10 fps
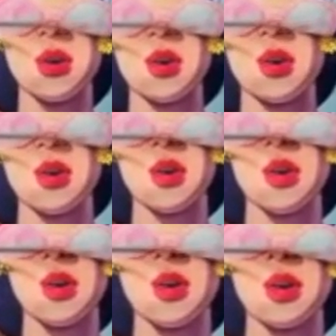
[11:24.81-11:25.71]

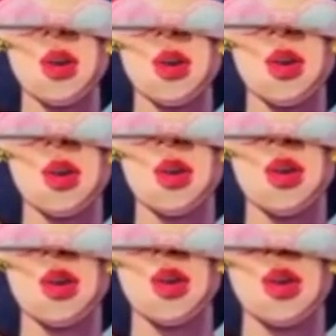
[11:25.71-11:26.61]

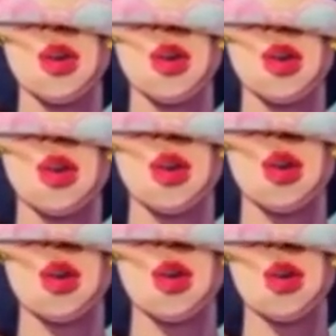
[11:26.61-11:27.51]

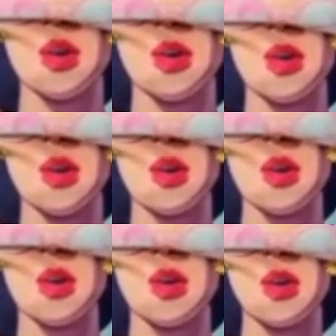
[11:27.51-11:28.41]

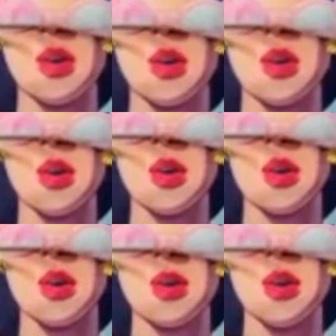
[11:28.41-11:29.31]

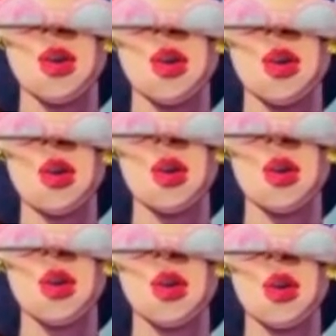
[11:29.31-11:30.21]

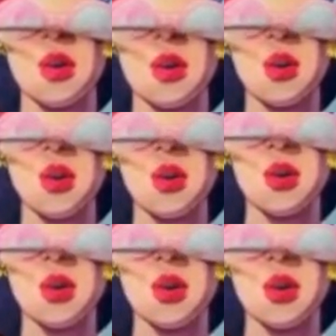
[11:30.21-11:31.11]

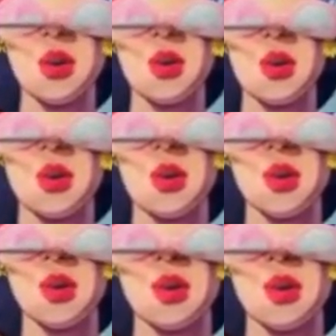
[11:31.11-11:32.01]

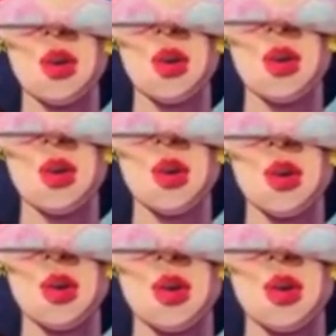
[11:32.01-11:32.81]
[no speech]